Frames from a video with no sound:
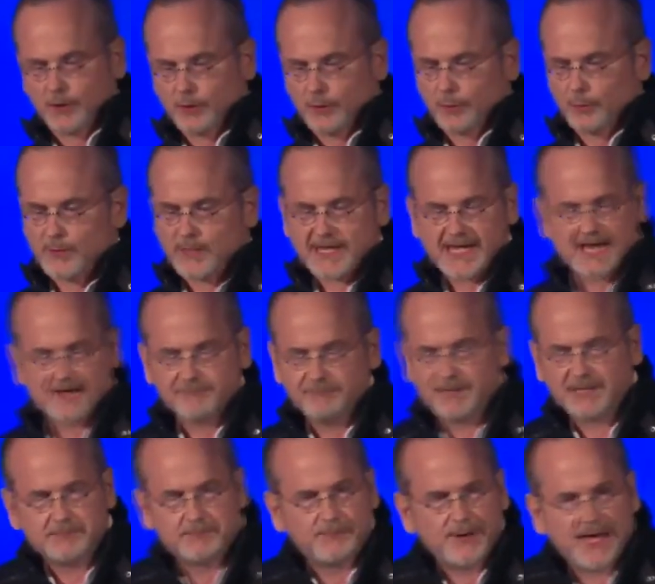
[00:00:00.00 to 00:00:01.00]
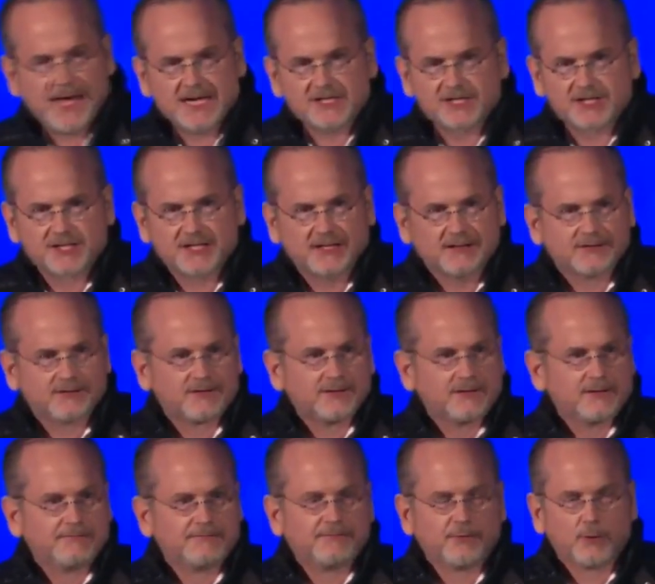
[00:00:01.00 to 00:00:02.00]
We have been patient
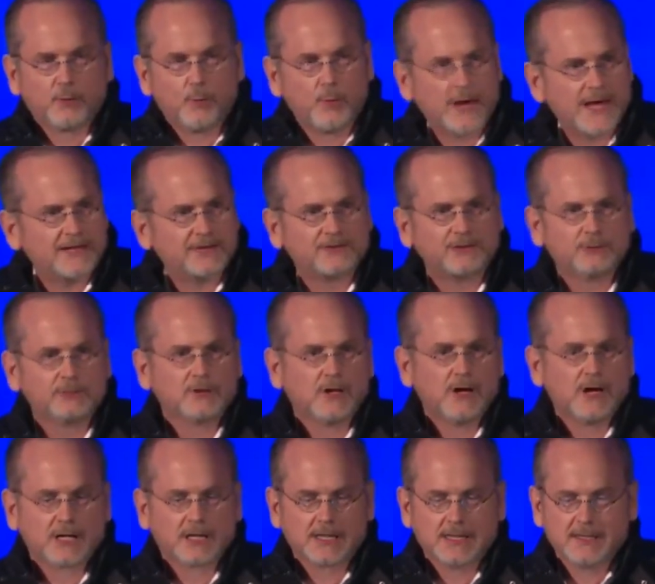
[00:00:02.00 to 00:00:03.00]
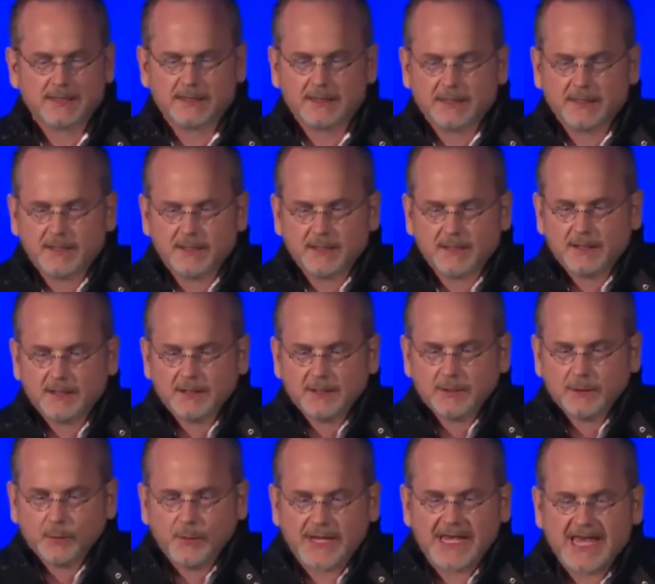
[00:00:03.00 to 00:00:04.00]
for way too long.
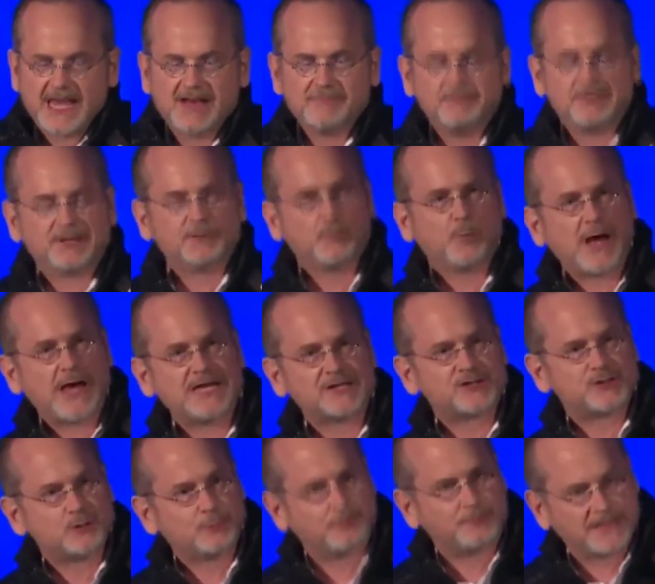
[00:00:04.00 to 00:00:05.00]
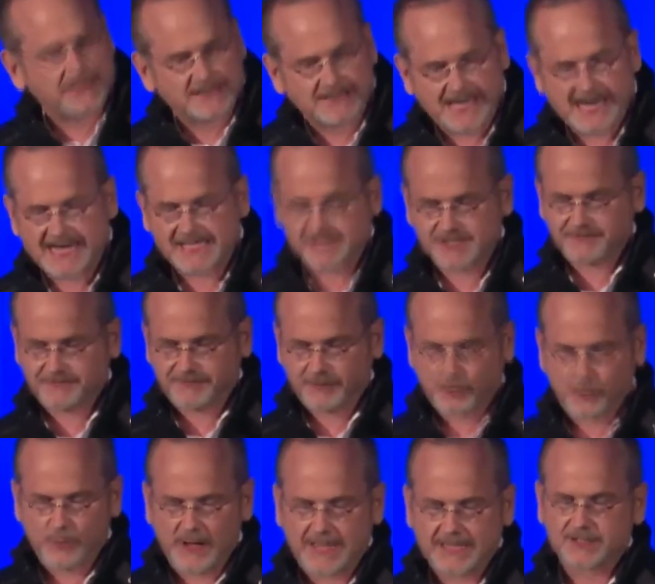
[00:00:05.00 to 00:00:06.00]
We have been way too polite for
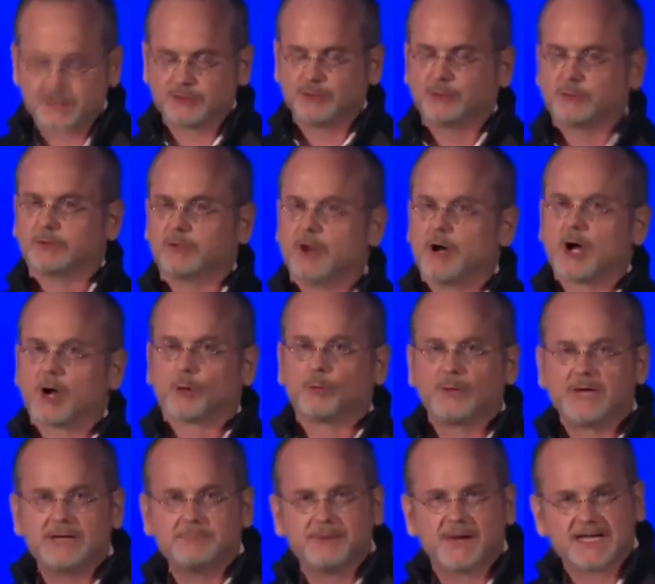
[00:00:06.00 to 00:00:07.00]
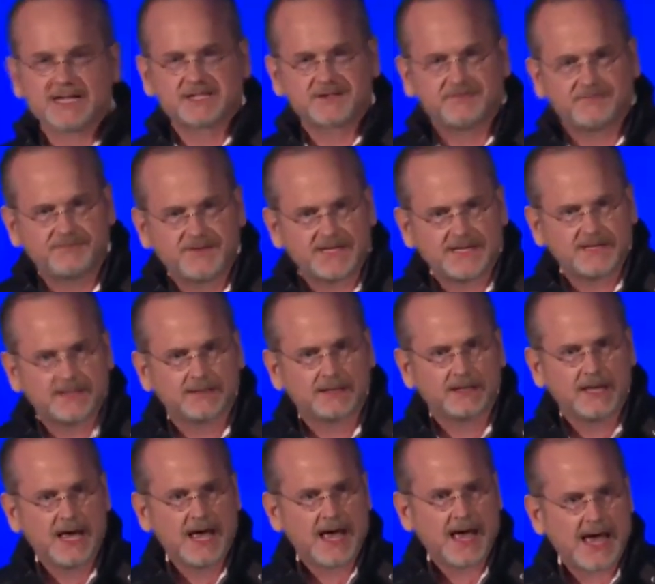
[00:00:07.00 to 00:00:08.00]
way too long. We must
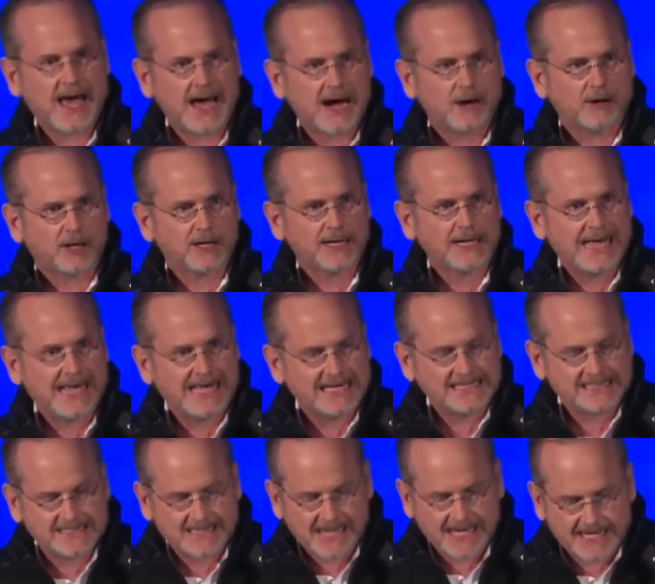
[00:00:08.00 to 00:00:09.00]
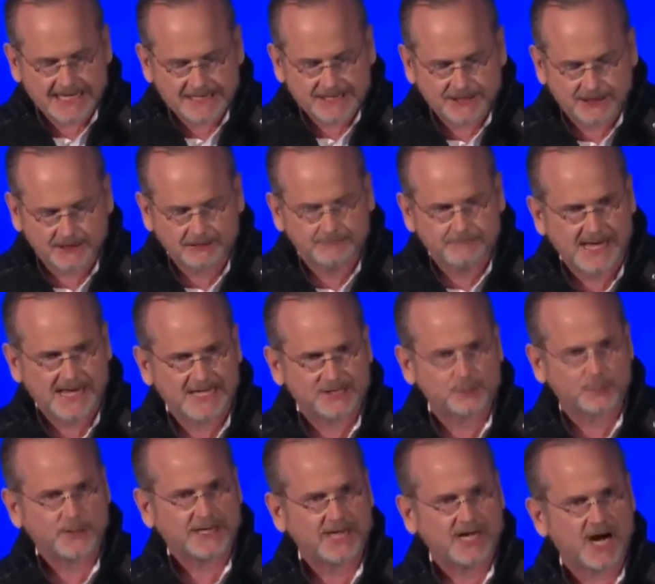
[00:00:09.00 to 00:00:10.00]
feel our entitlement.
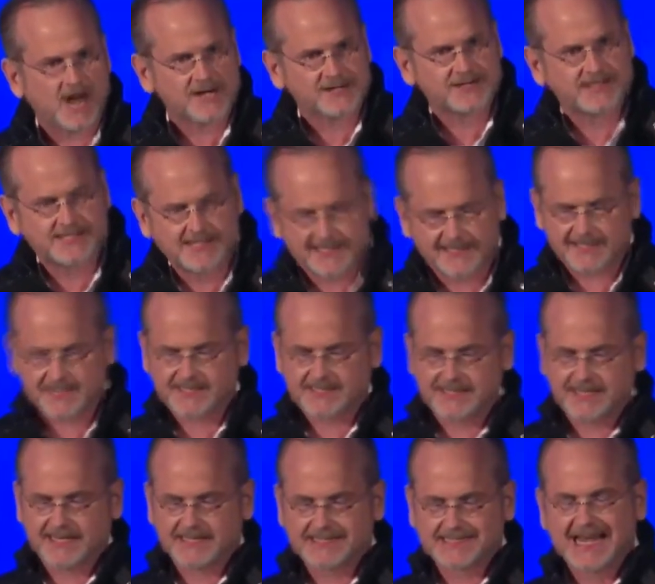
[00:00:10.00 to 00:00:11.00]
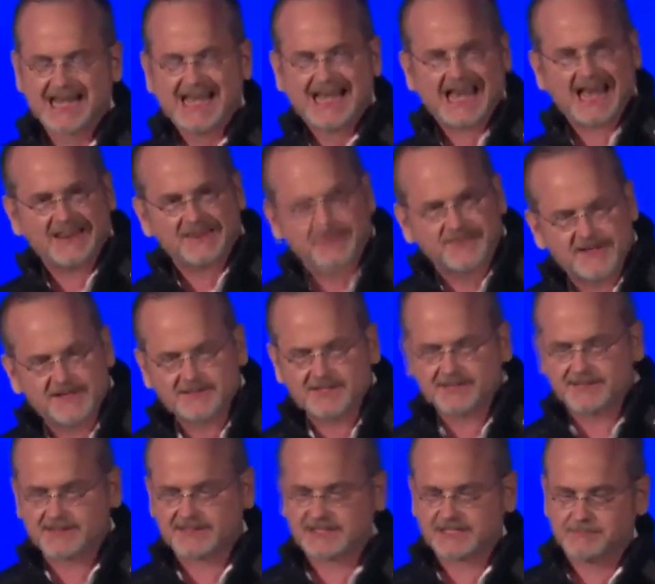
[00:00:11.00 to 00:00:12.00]
We are citizens, and this is
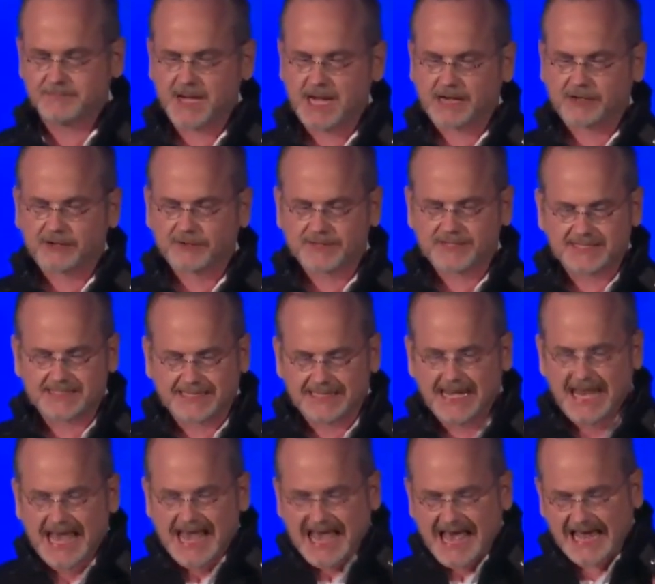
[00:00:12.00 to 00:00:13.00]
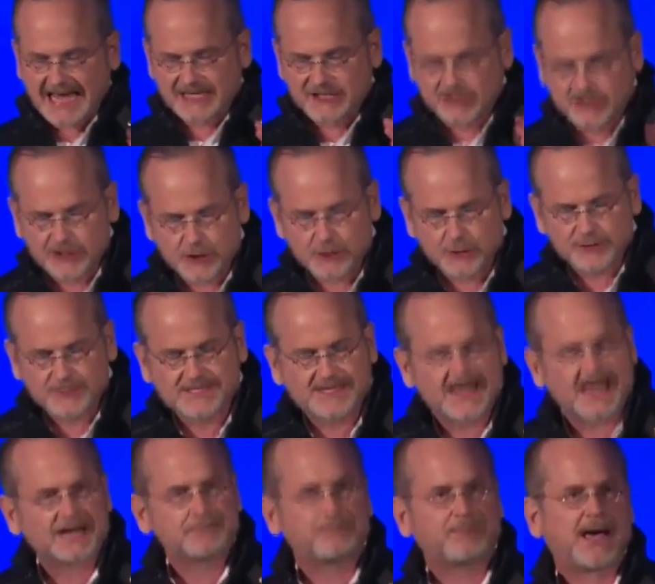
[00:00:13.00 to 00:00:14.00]
a democracy, and use
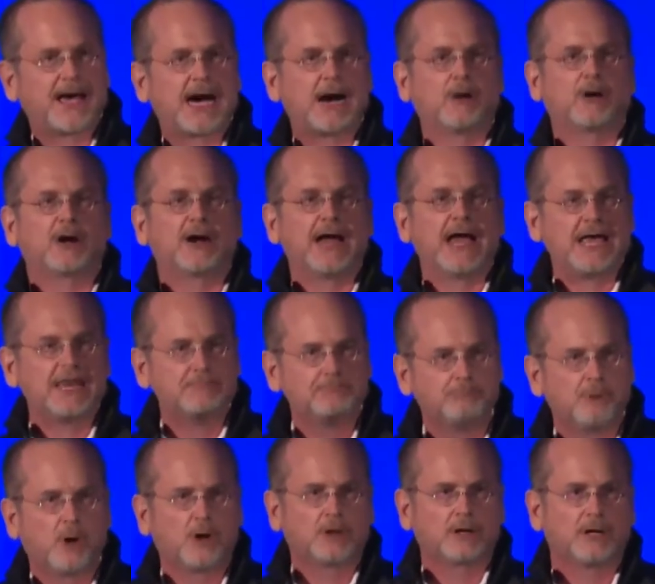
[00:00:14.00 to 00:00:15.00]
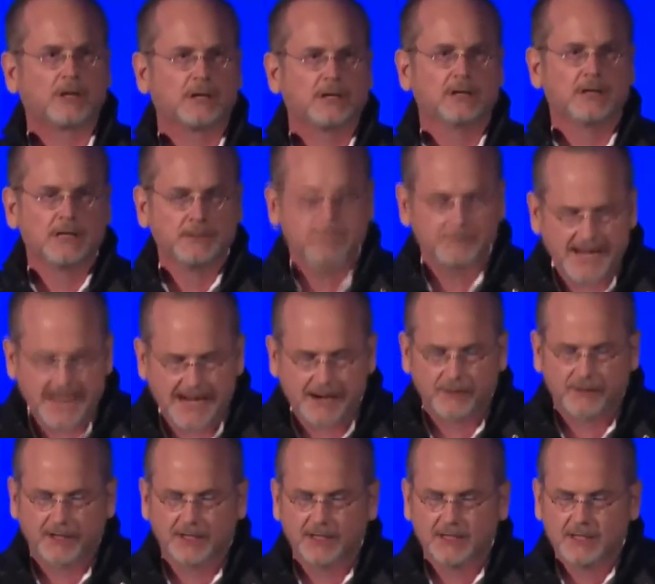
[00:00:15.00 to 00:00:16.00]
that power, a moral power,